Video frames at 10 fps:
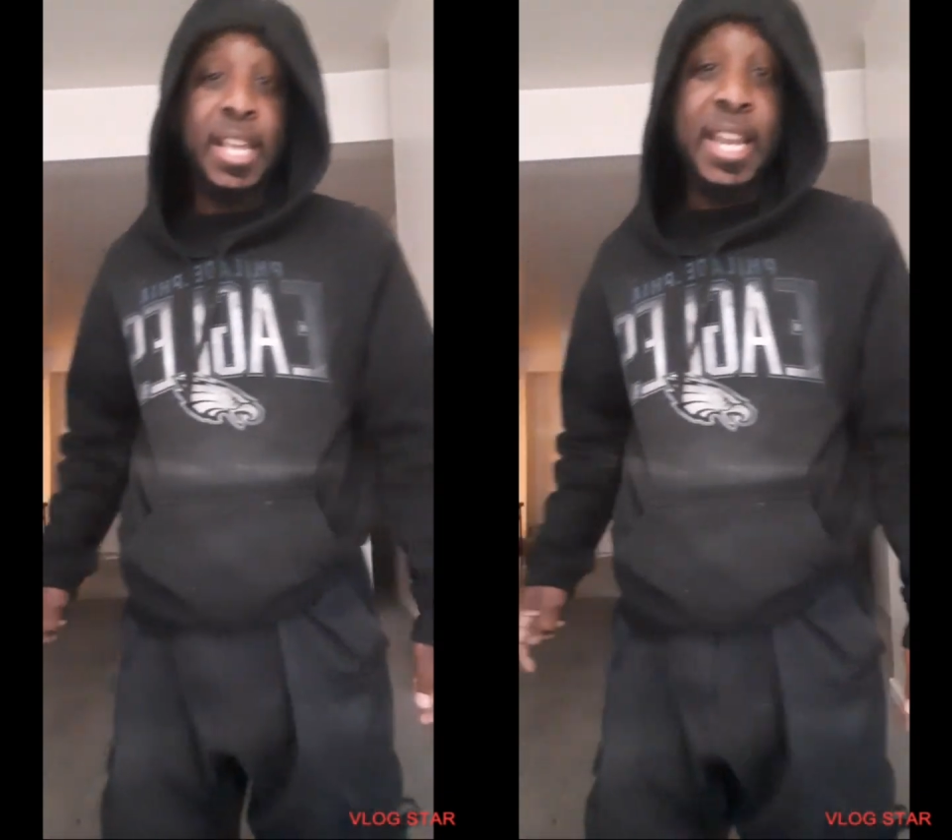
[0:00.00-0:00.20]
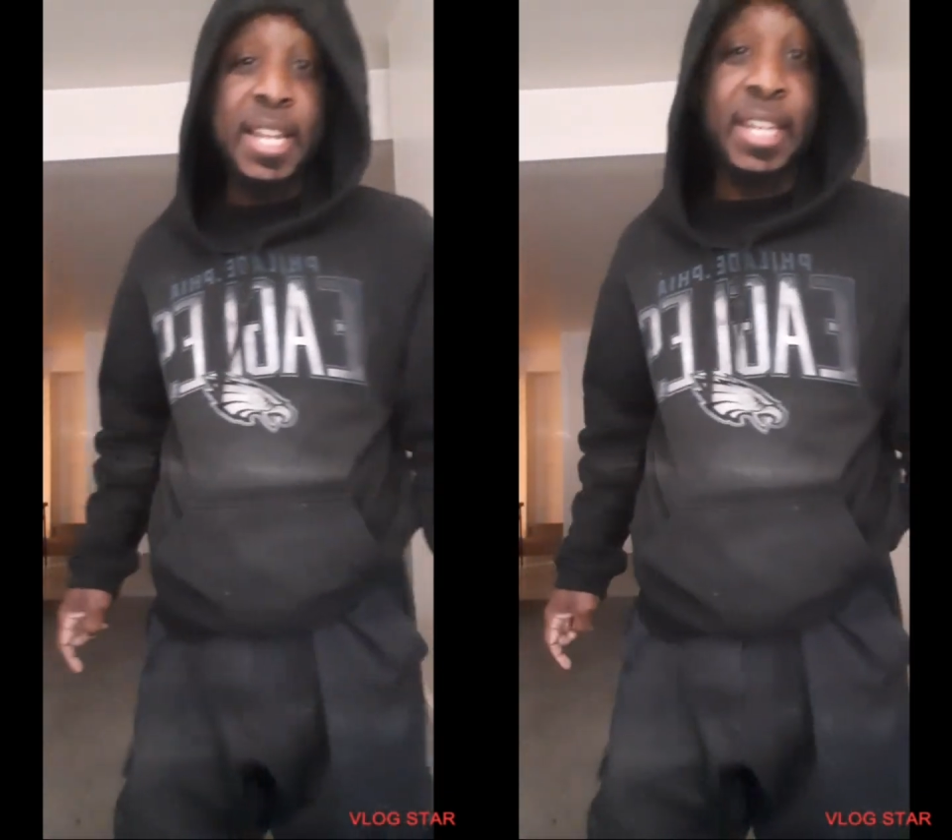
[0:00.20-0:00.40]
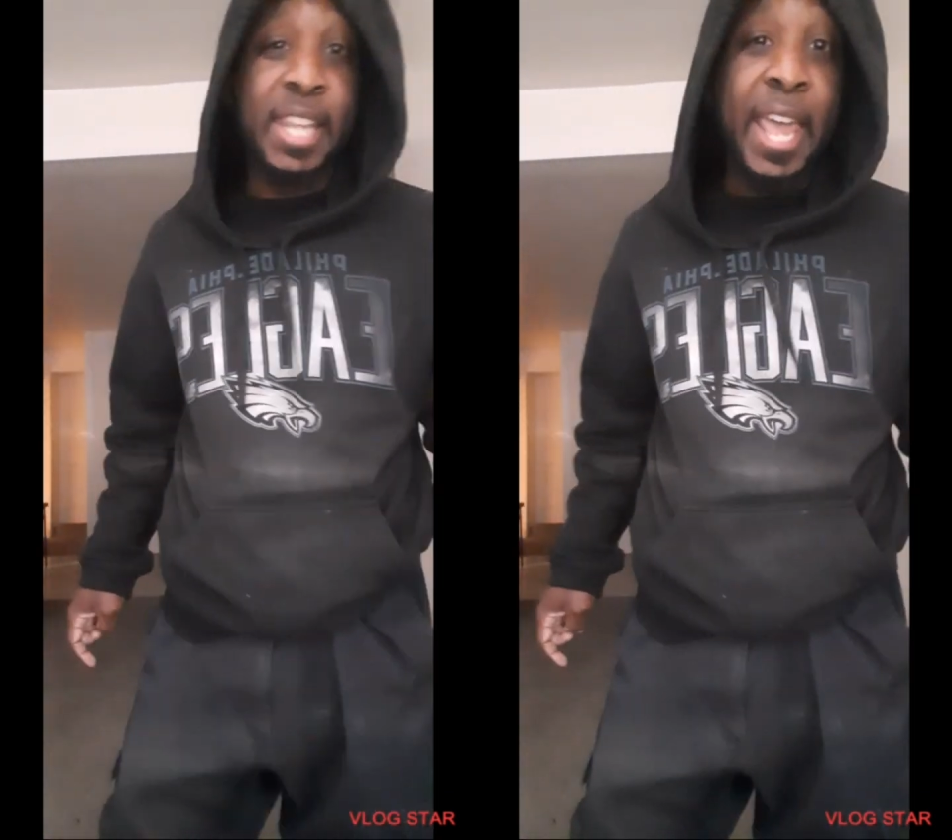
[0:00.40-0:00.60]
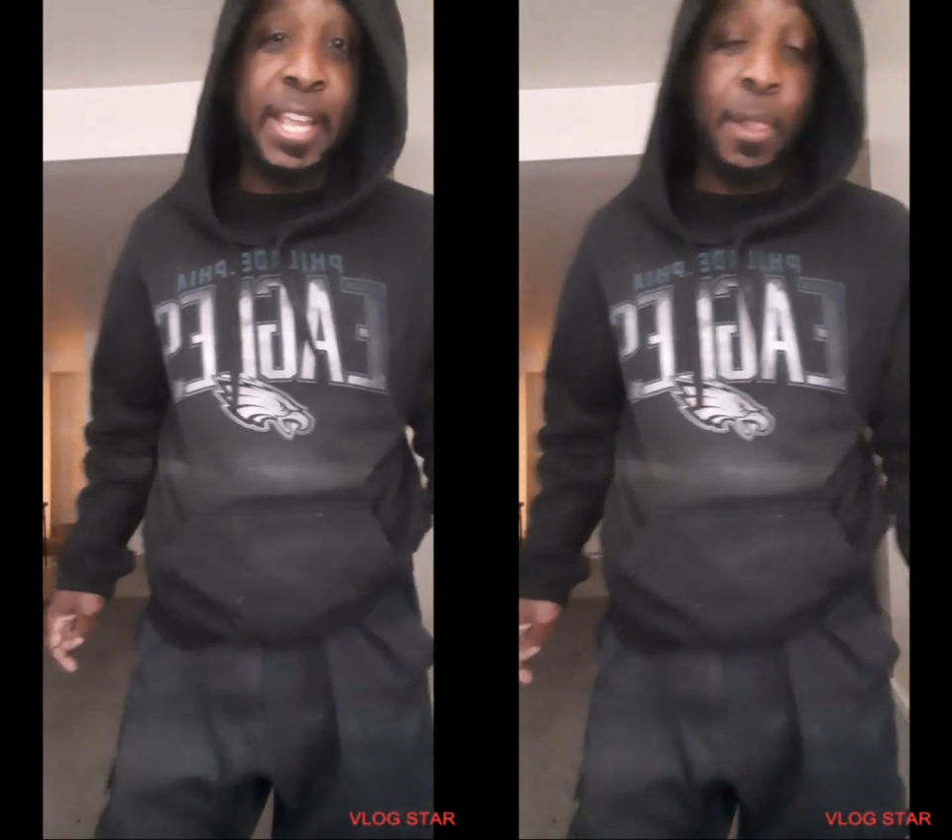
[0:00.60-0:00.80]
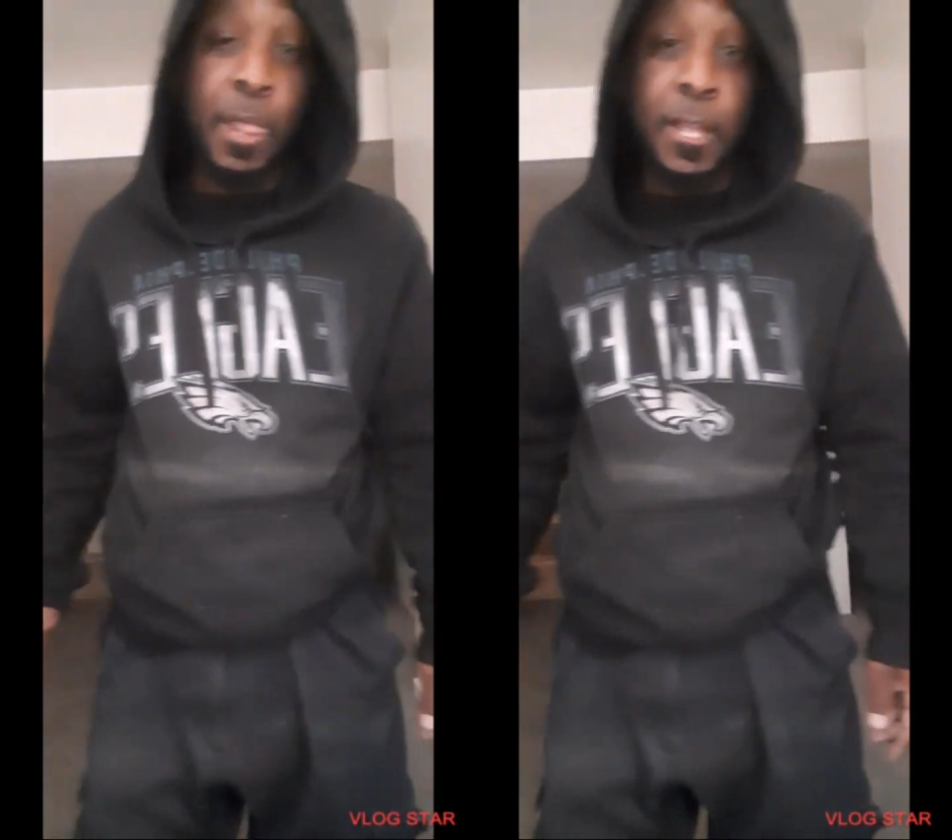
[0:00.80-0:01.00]
the end of the
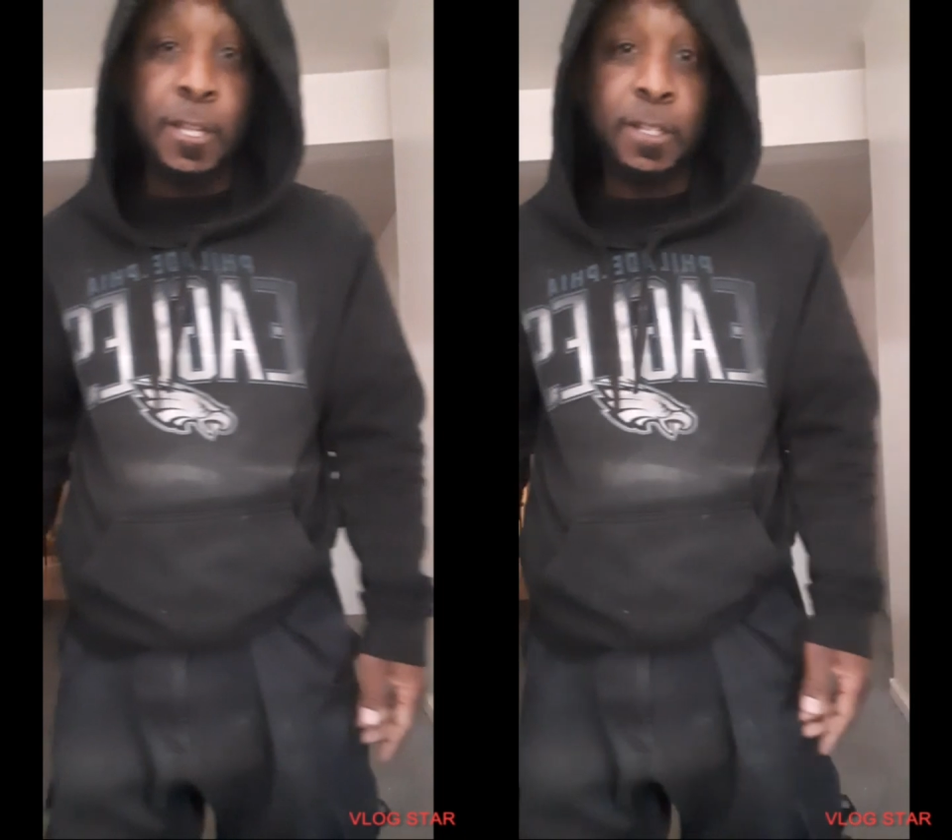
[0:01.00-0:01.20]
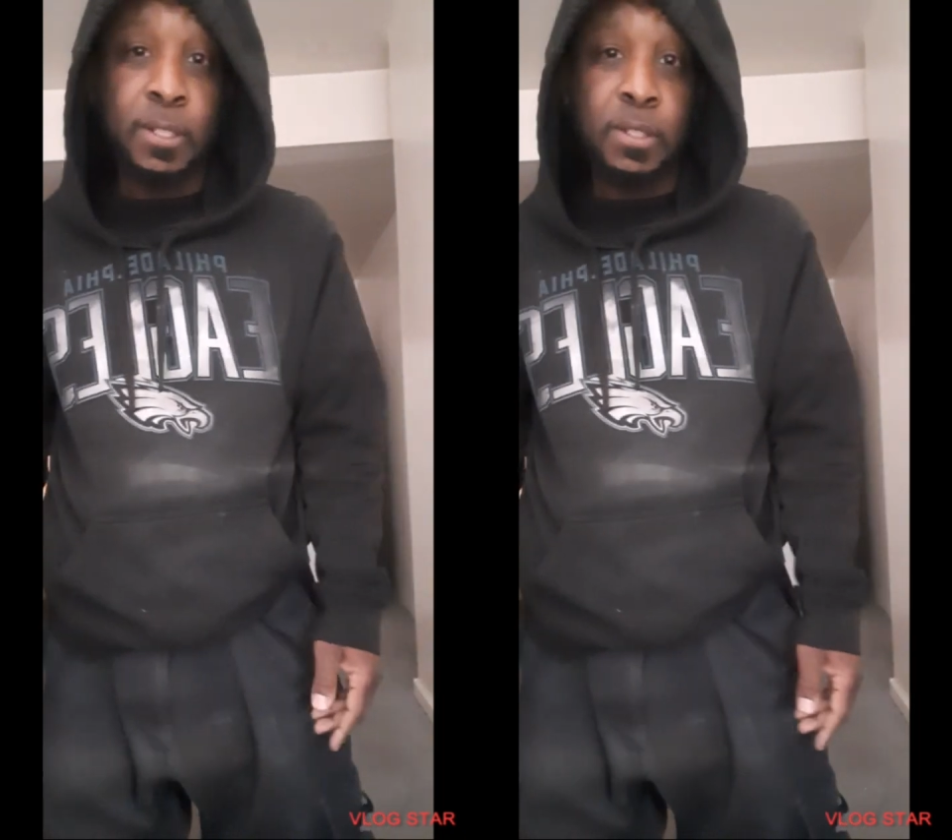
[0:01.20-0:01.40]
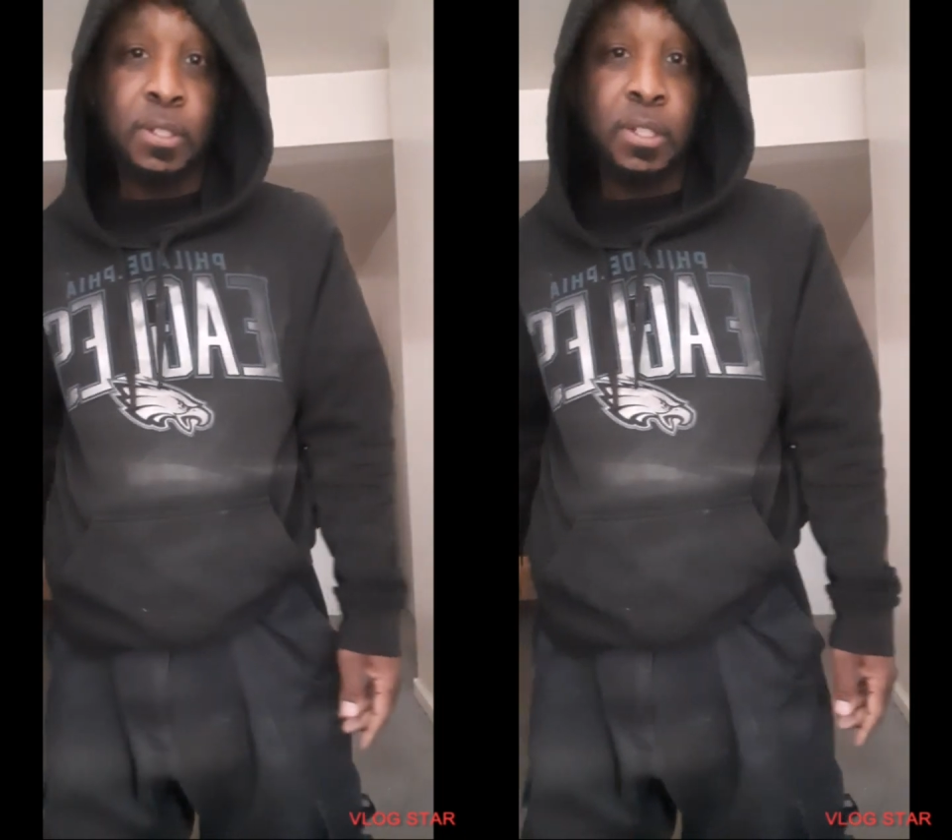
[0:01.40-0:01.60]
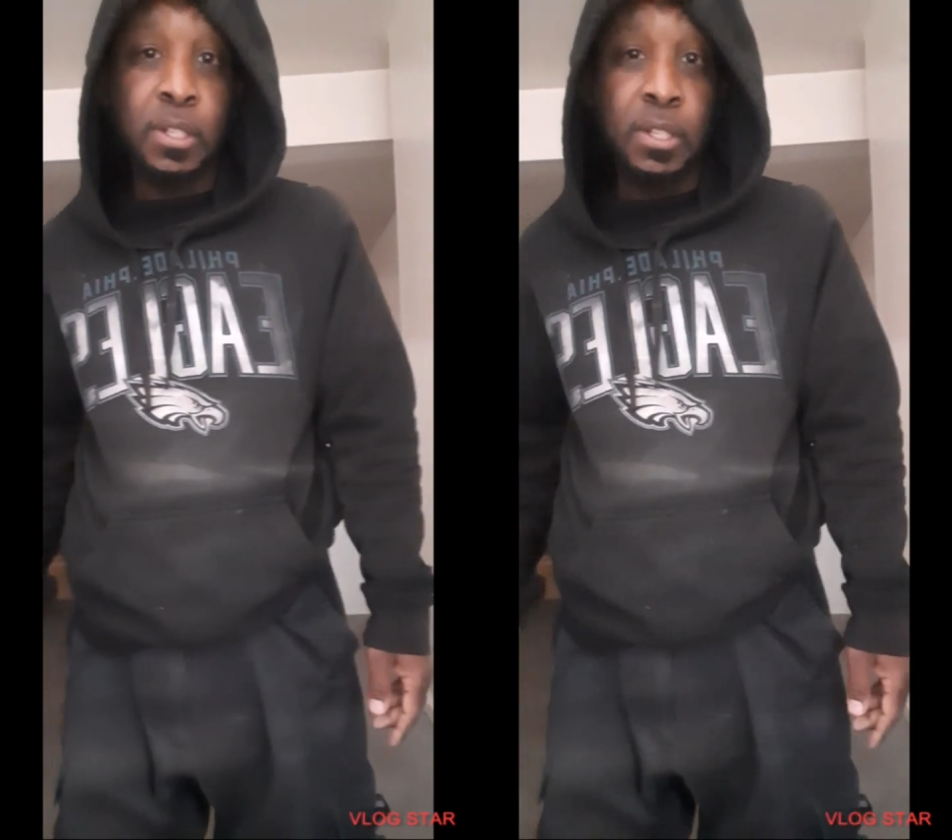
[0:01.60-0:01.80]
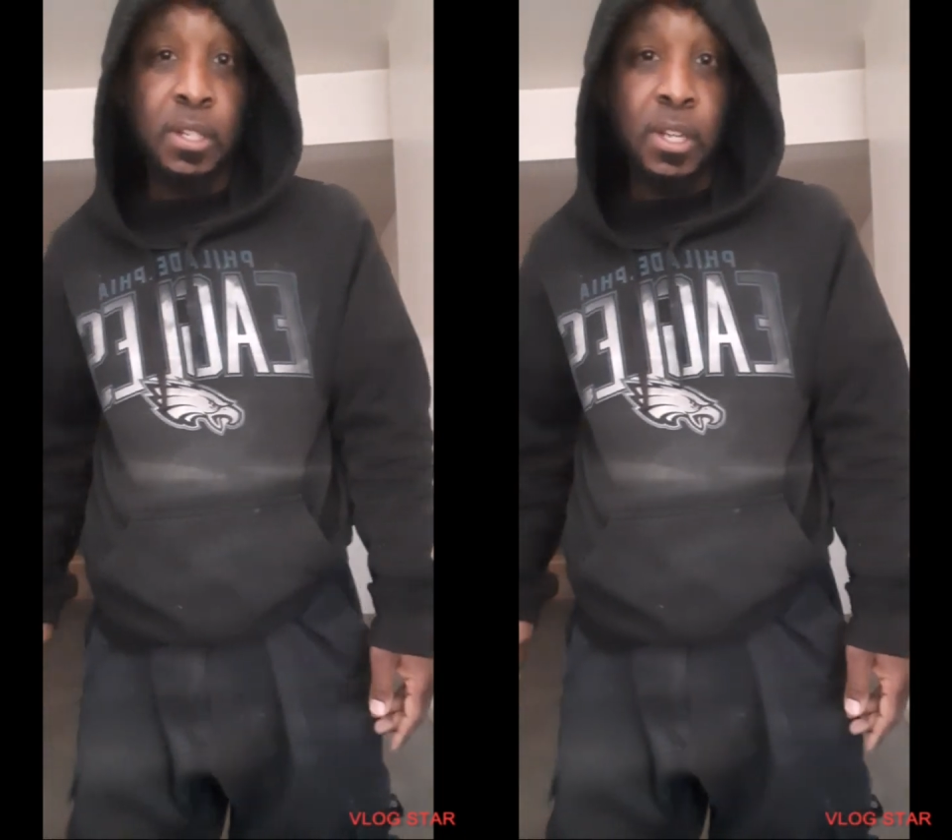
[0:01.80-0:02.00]
day.
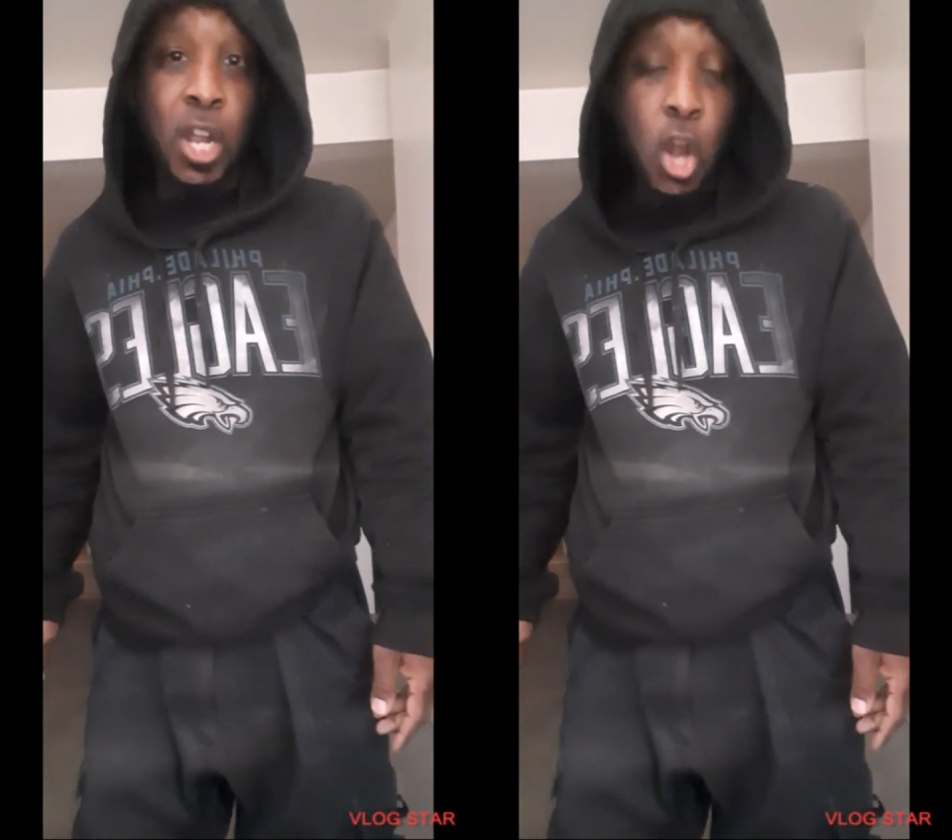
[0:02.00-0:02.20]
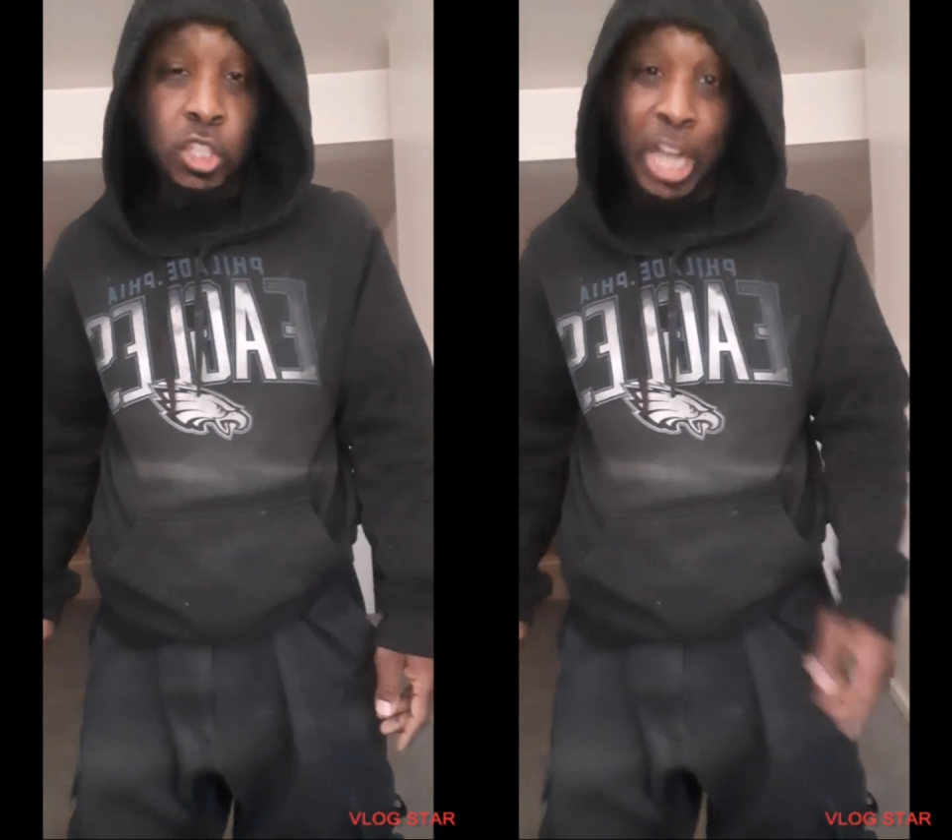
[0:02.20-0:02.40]
Hurts,